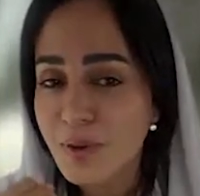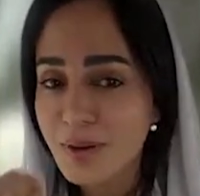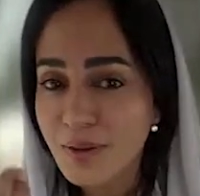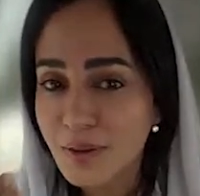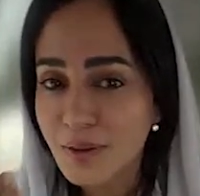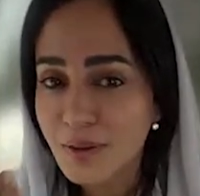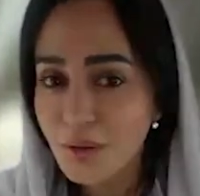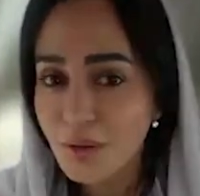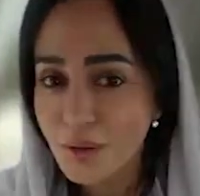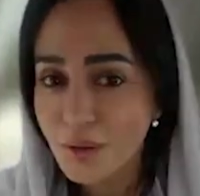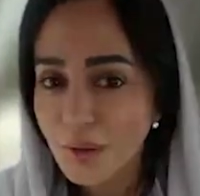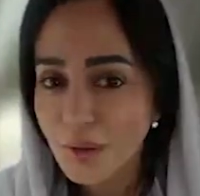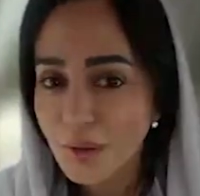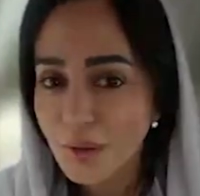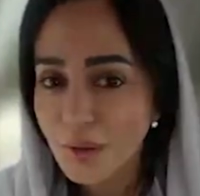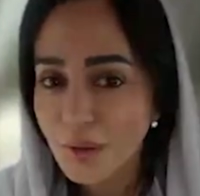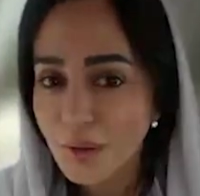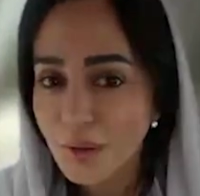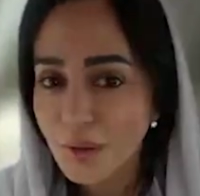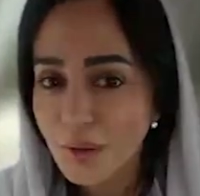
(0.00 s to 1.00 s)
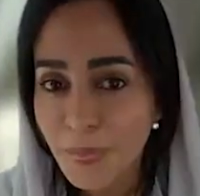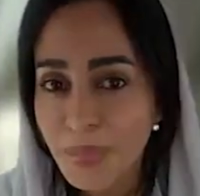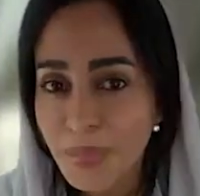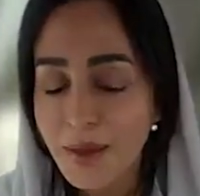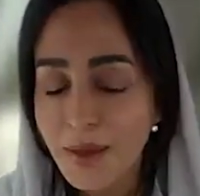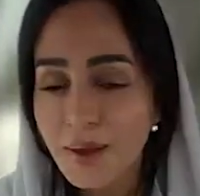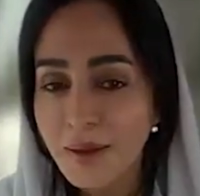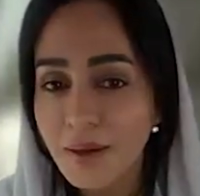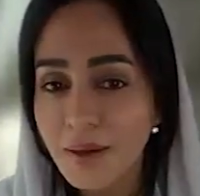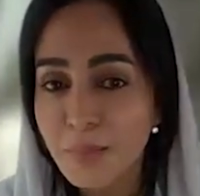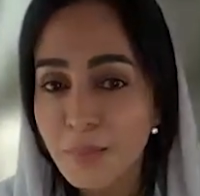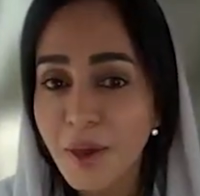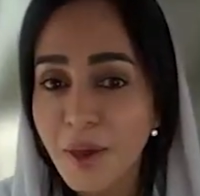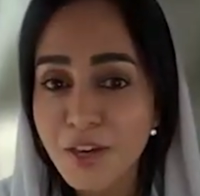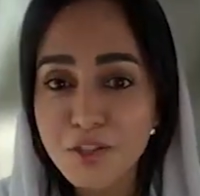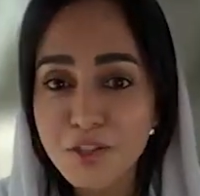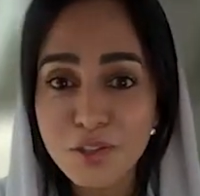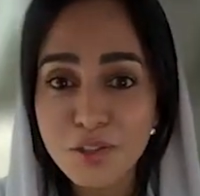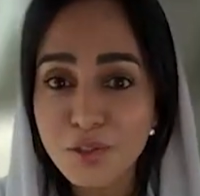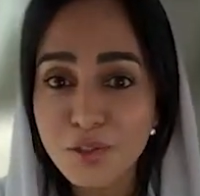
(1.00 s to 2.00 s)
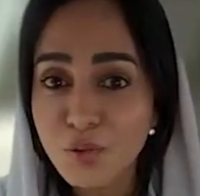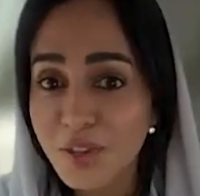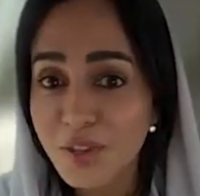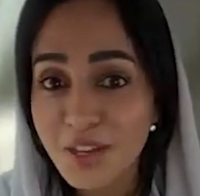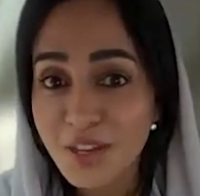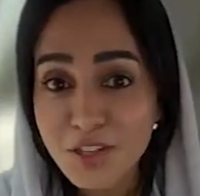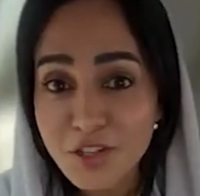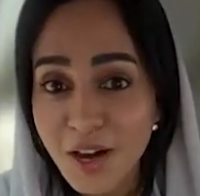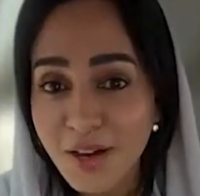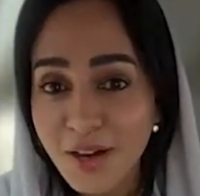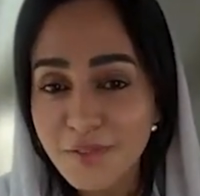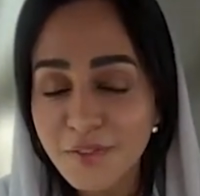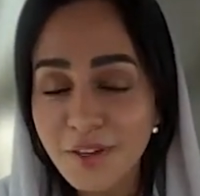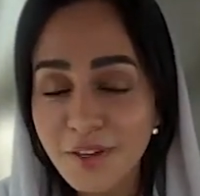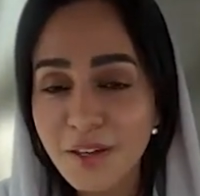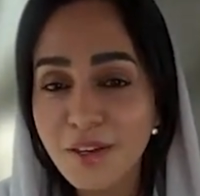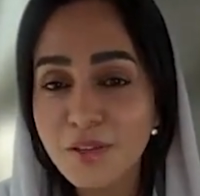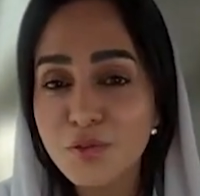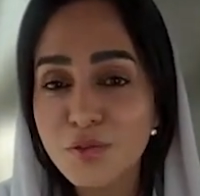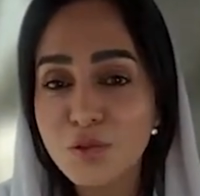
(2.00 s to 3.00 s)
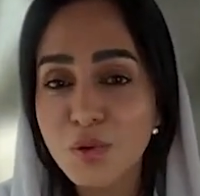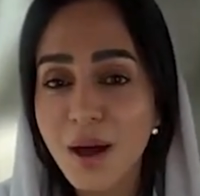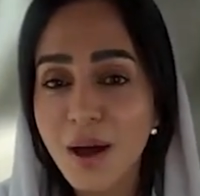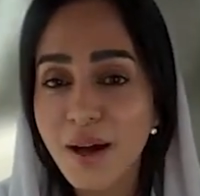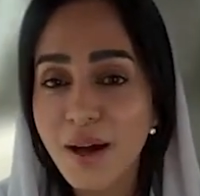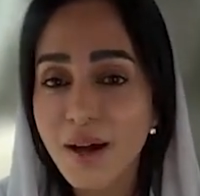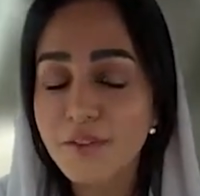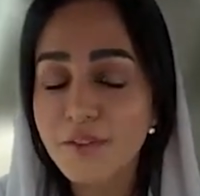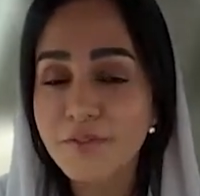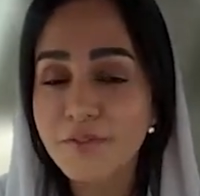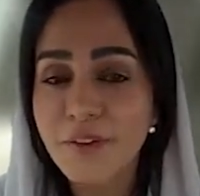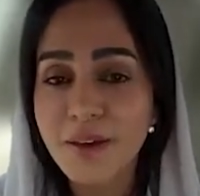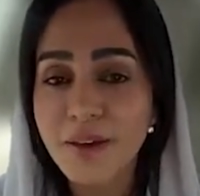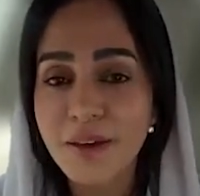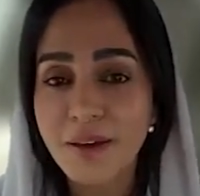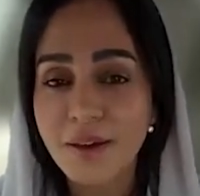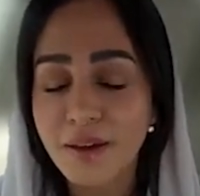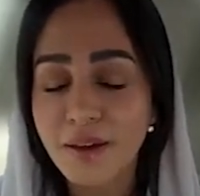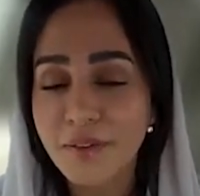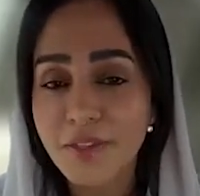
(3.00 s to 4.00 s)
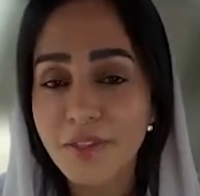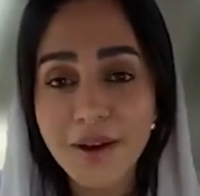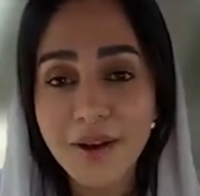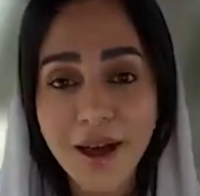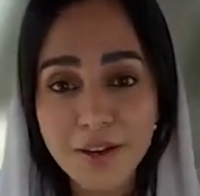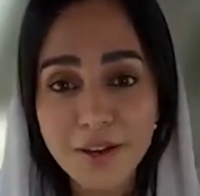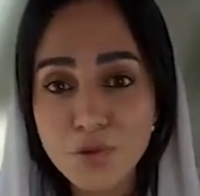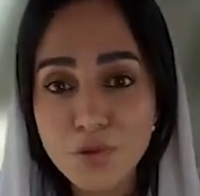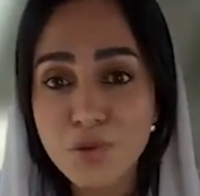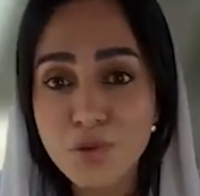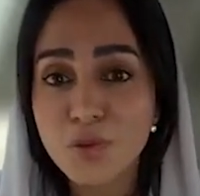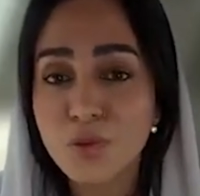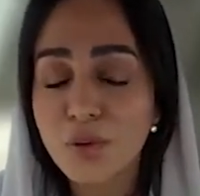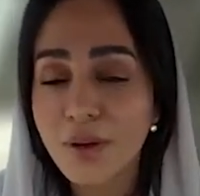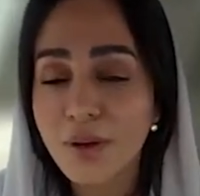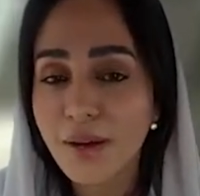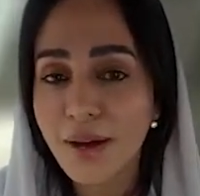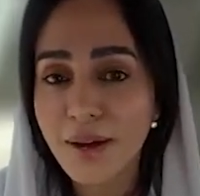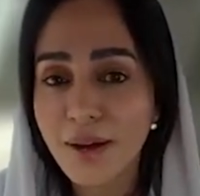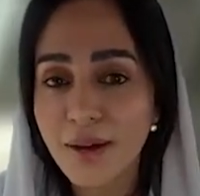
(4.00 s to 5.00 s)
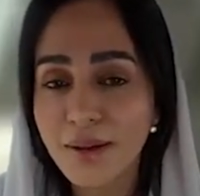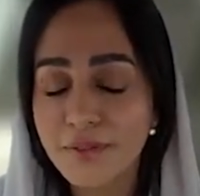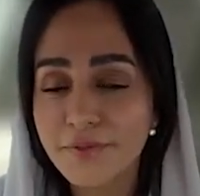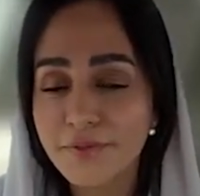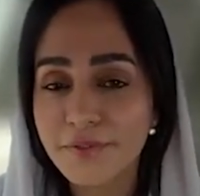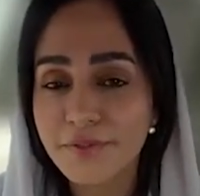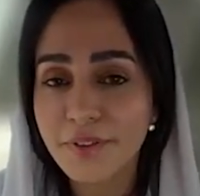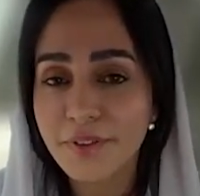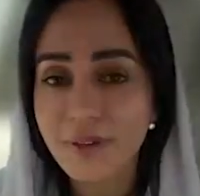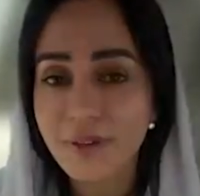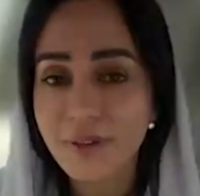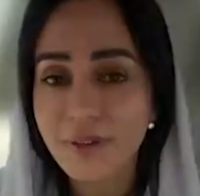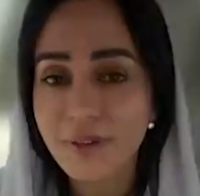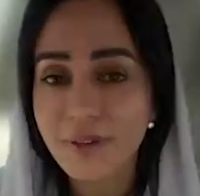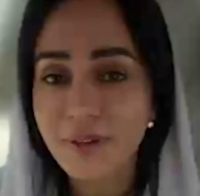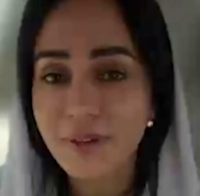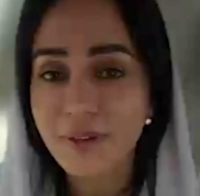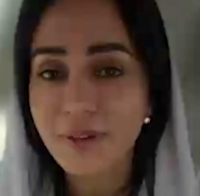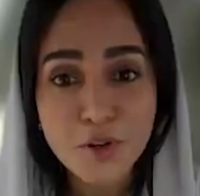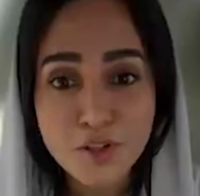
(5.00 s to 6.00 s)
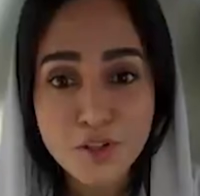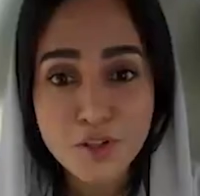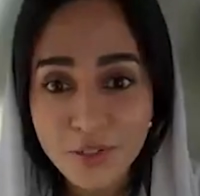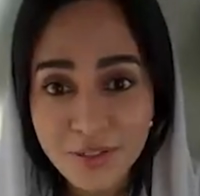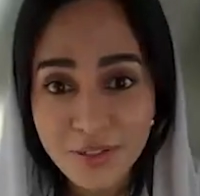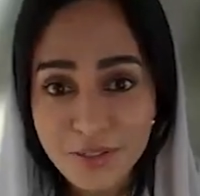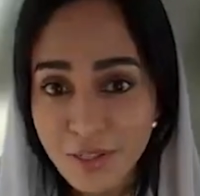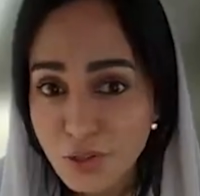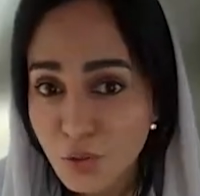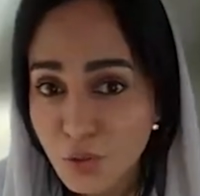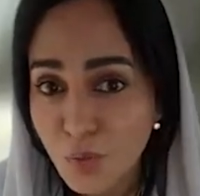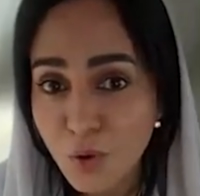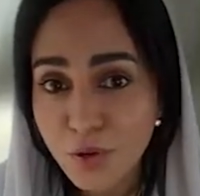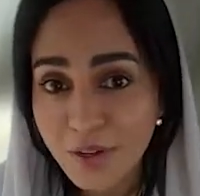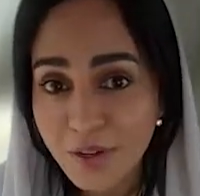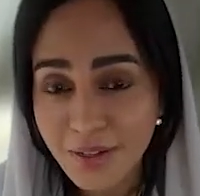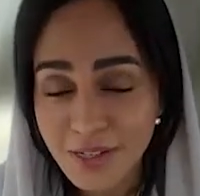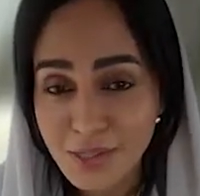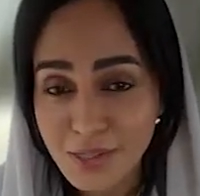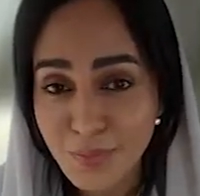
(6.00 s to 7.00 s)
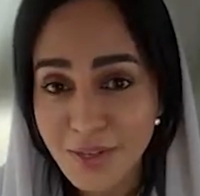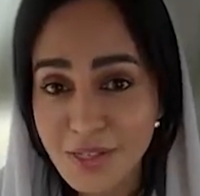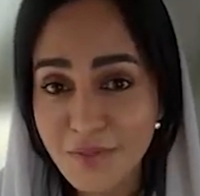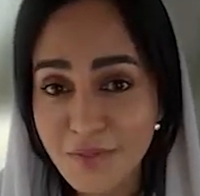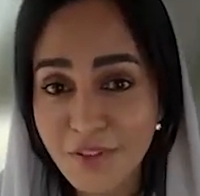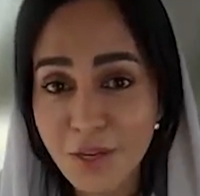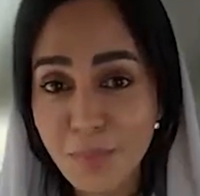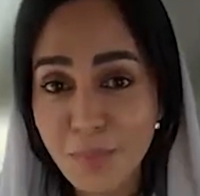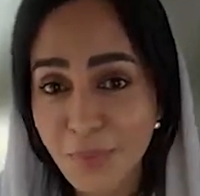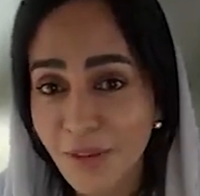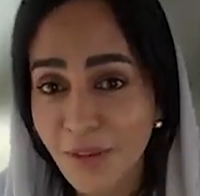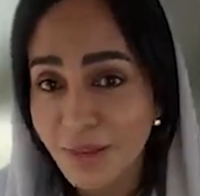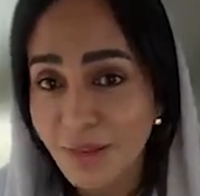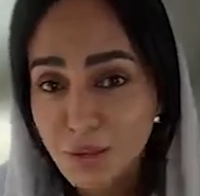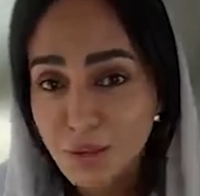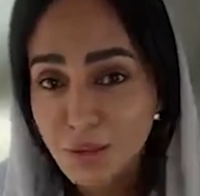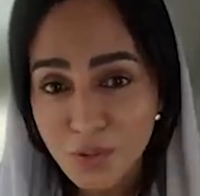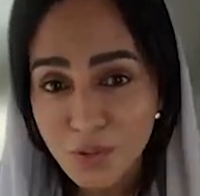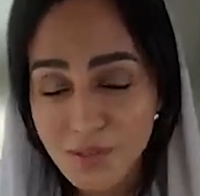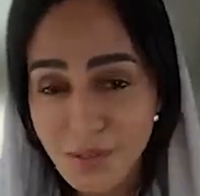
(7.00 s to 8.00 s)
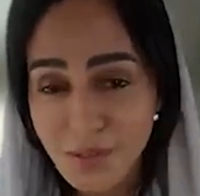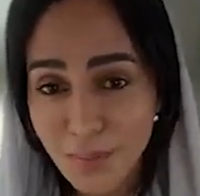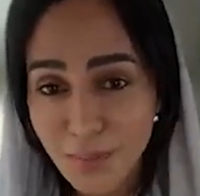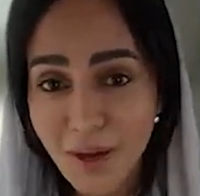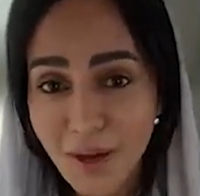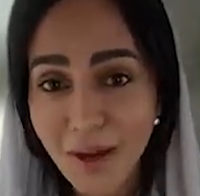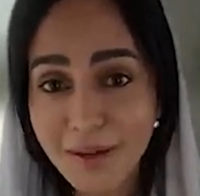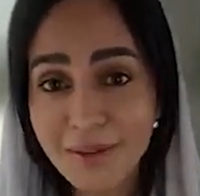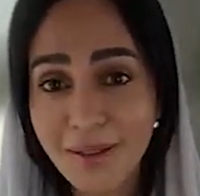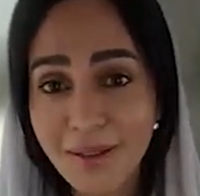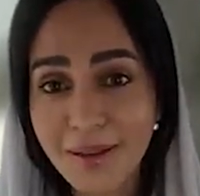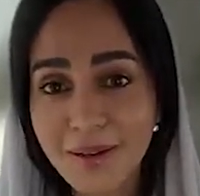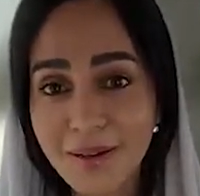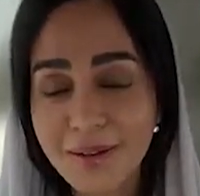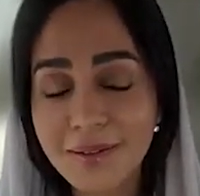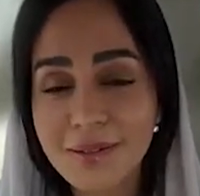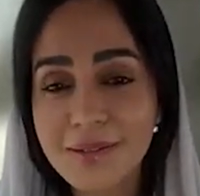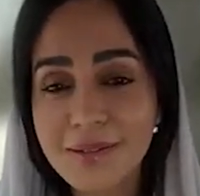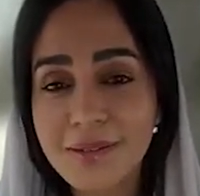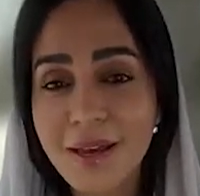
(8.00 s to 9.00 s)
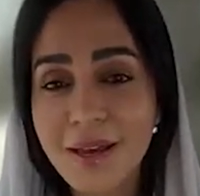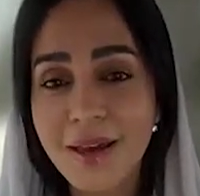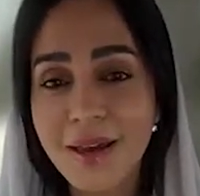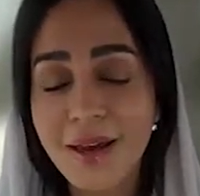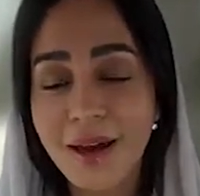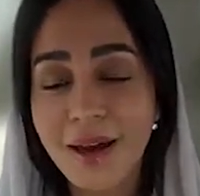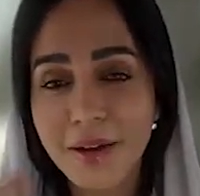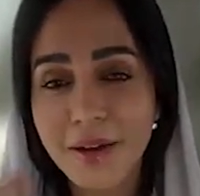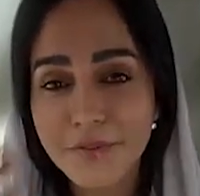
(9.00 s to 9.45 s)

allowing patient with HIV to have the right to have the opportunity to work in a specific place with some guidelines,